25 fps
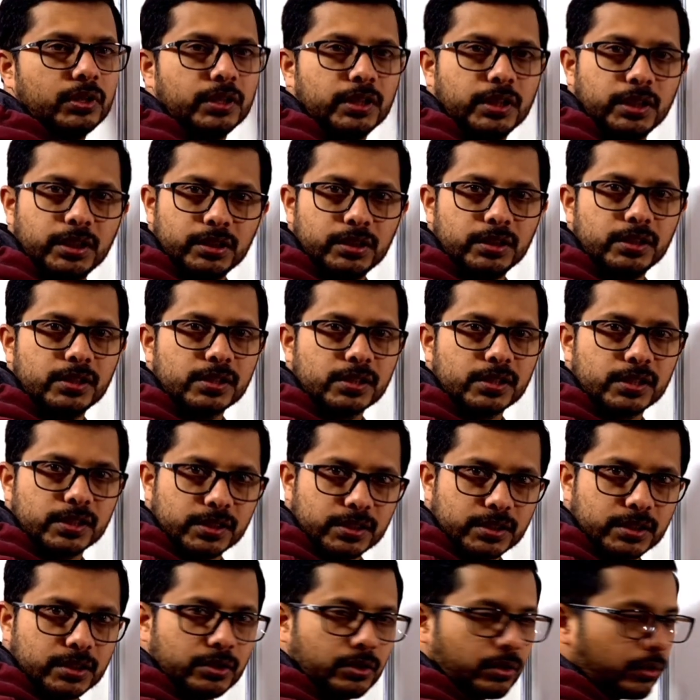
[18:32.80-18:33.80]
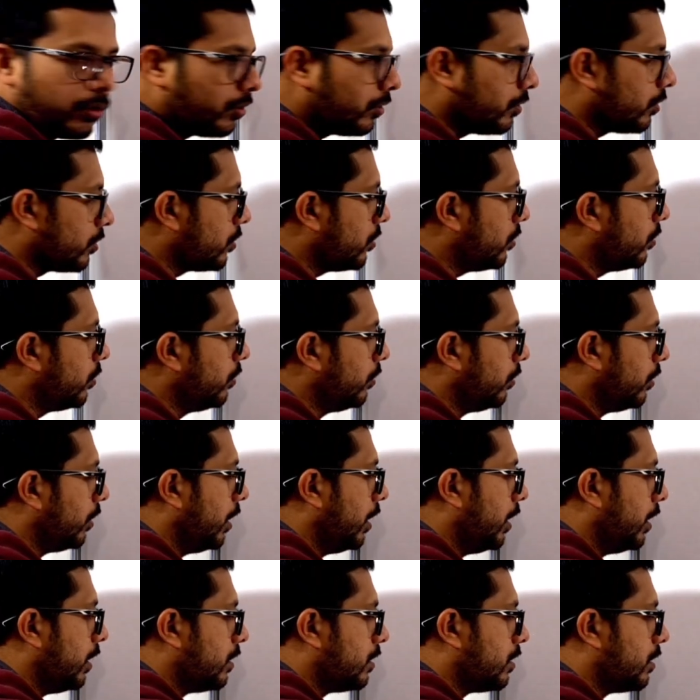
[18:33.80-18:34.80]
It is 0. So
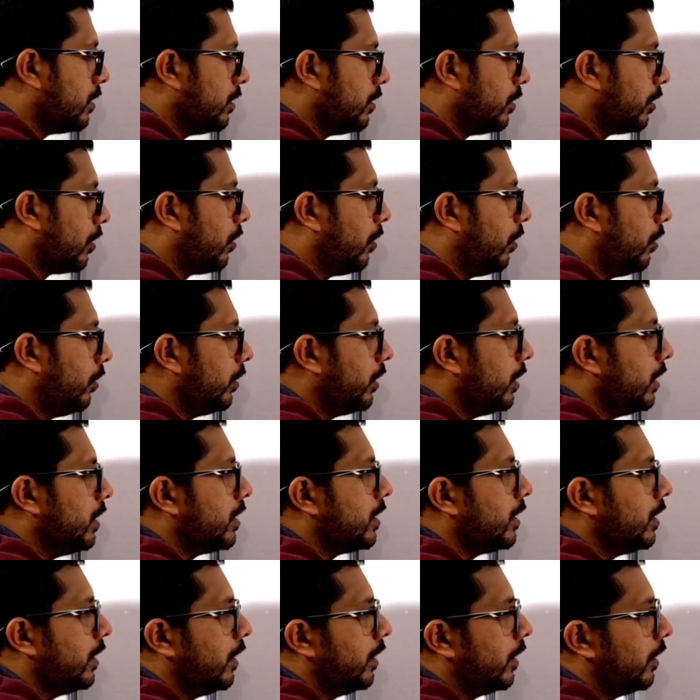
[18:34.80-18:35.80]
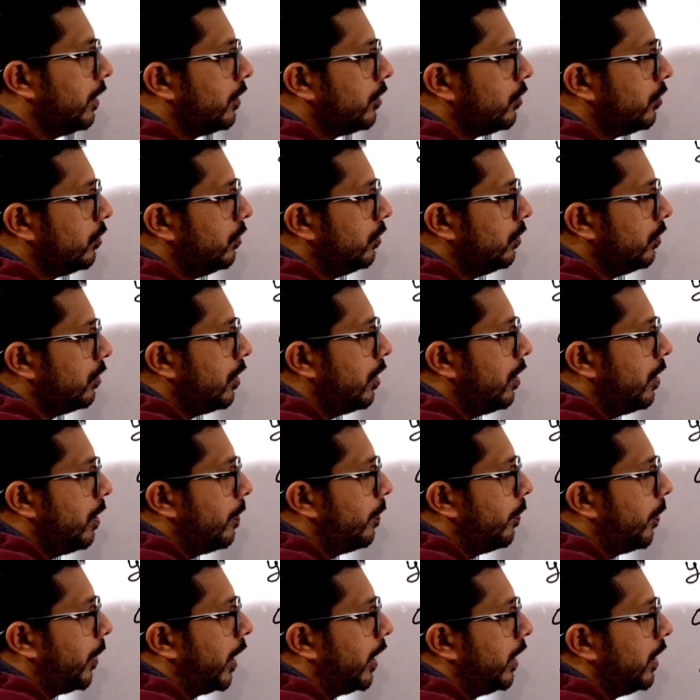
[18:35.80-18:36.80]
0 is equal to
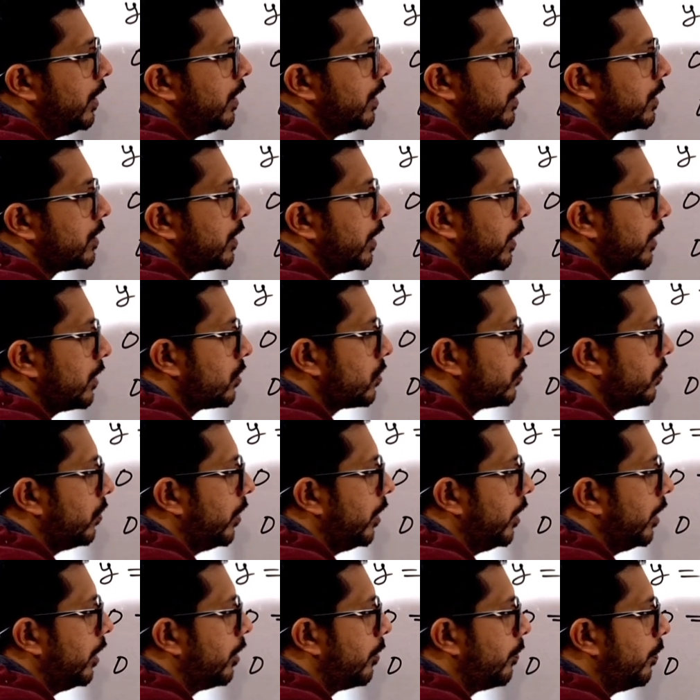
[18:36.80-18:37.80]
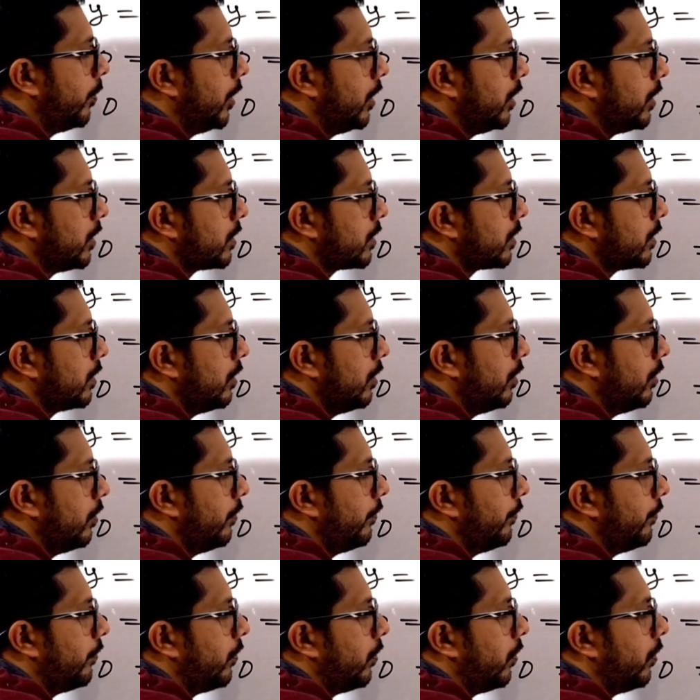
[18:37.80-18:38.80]
minus x square plus
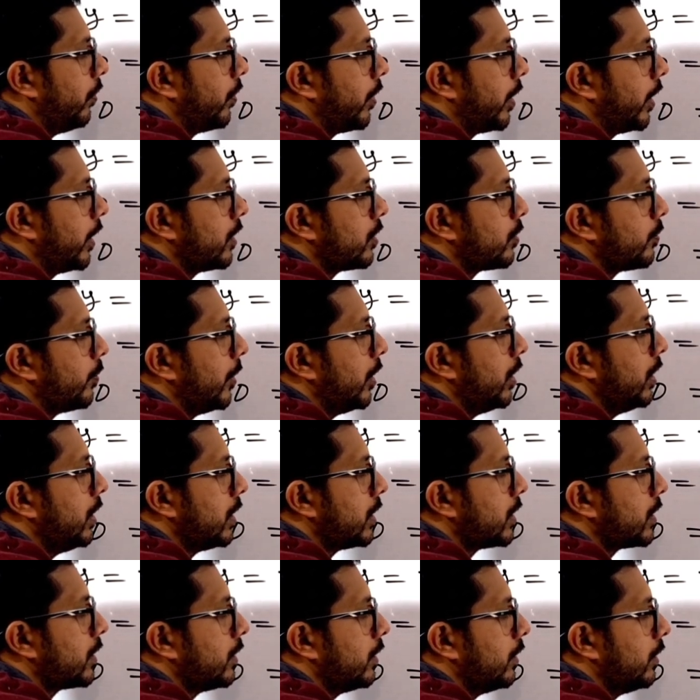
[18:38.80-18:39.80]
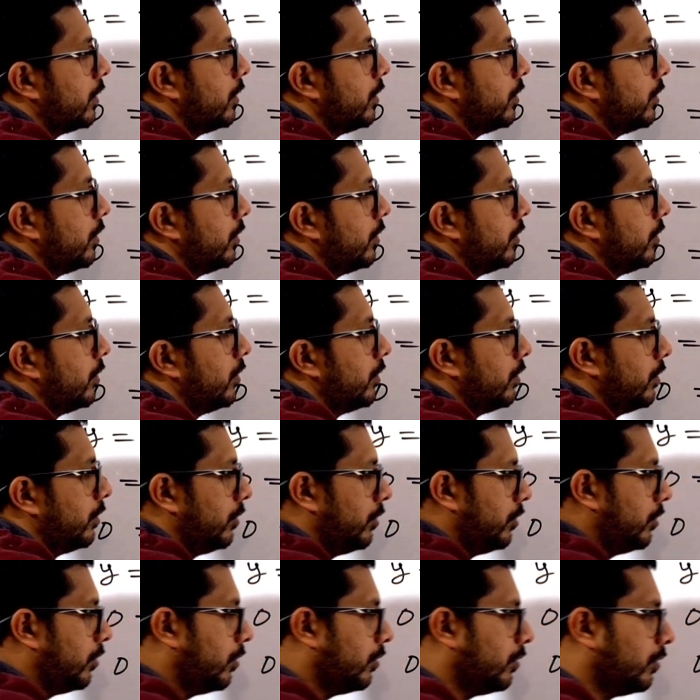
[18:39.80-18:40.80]
4x plus
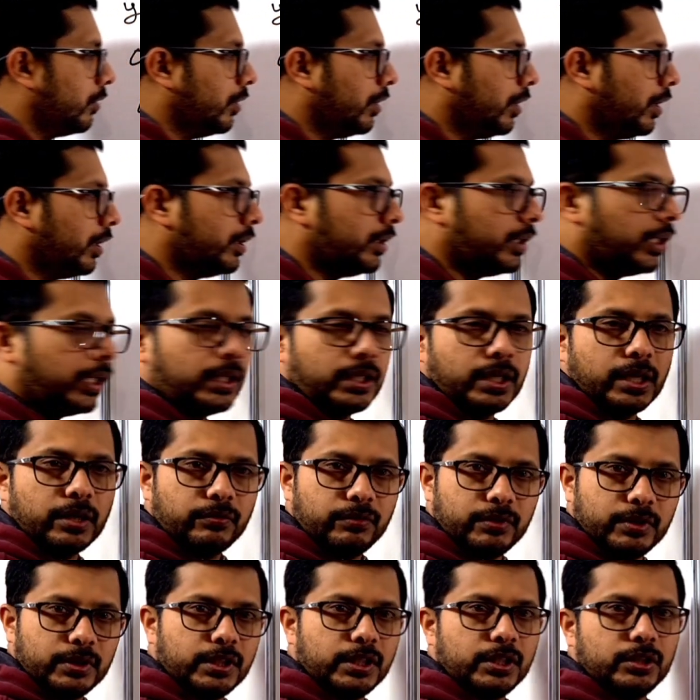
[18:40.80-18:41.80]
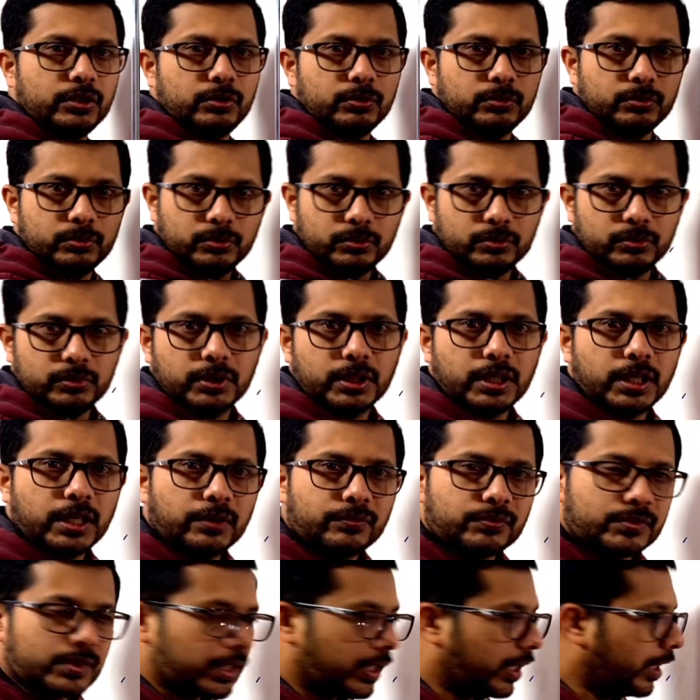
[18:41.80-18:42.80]
12. Take everything to the
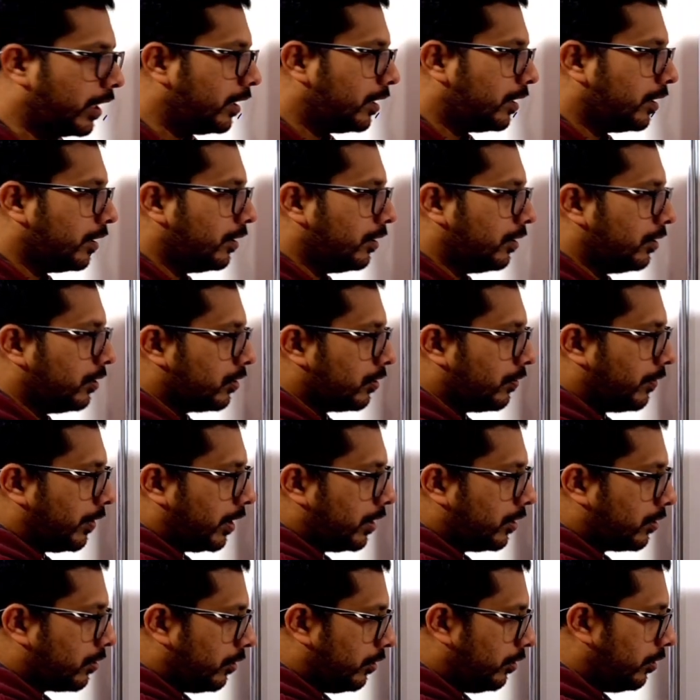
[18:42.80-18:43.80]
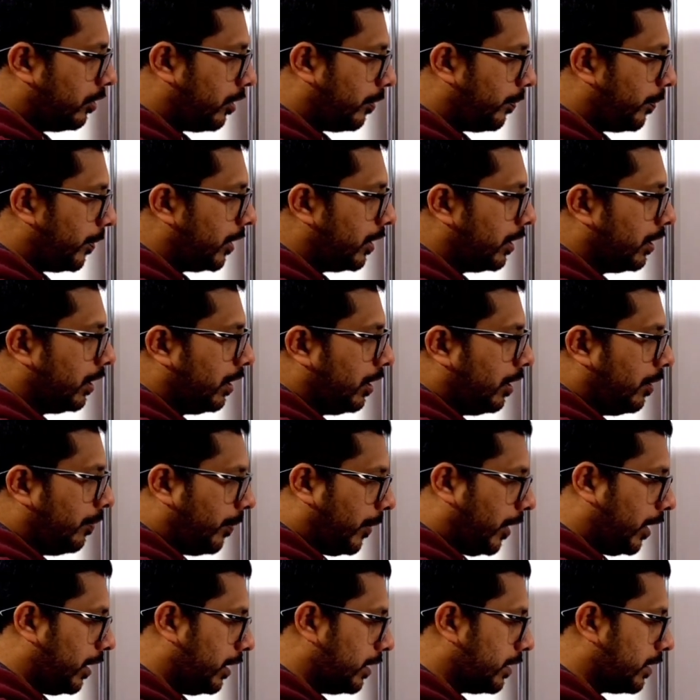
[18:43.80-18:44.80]
left side. So what is going to happen?
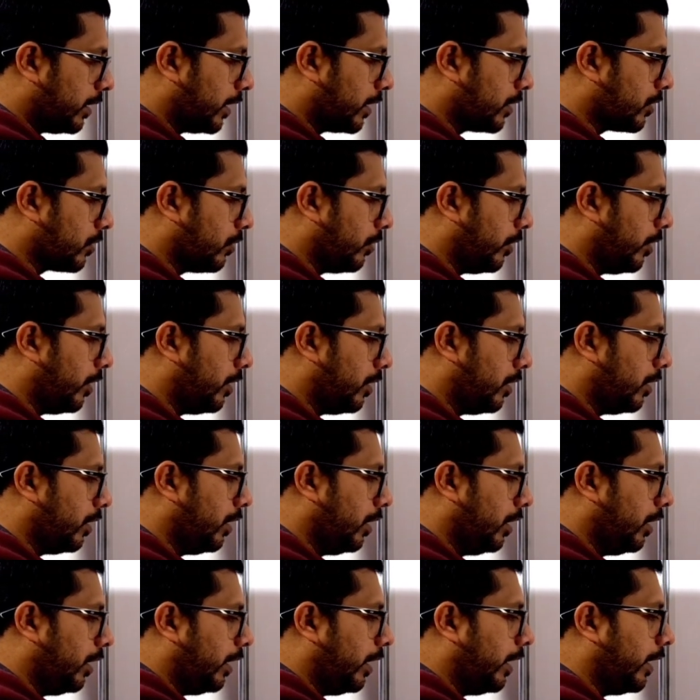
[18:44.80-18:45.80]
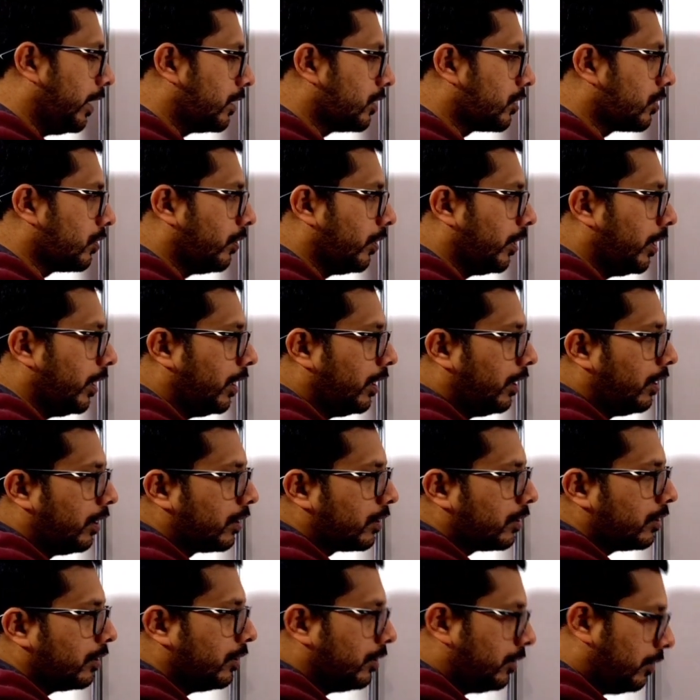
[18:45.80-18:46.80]
Minus x squared, x square
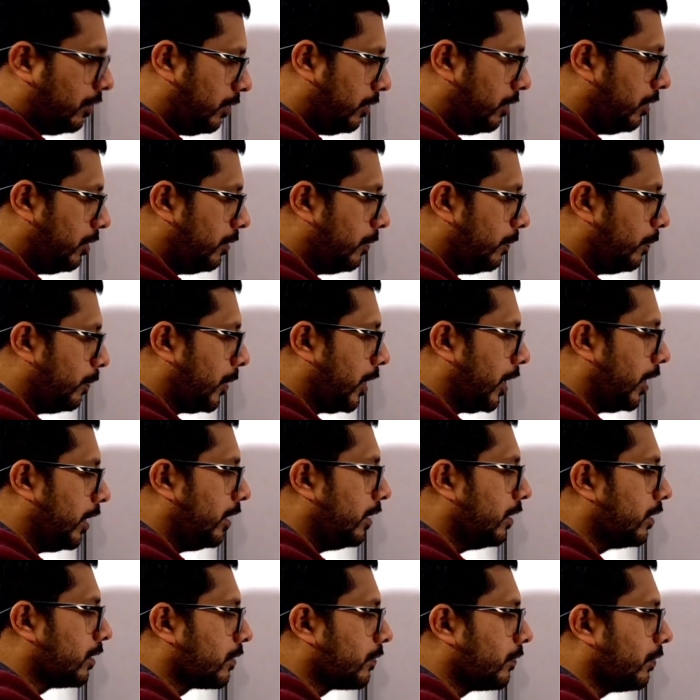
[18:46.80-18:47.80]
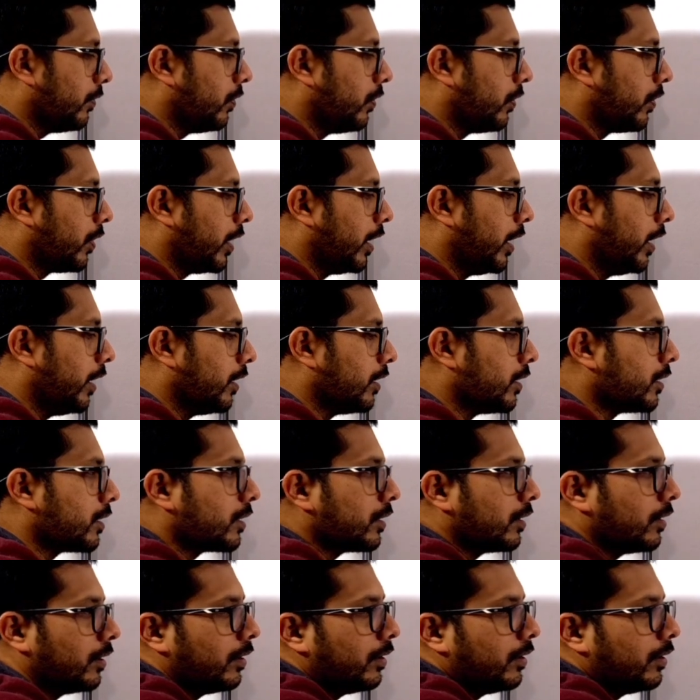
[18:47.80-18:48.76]
minus 4x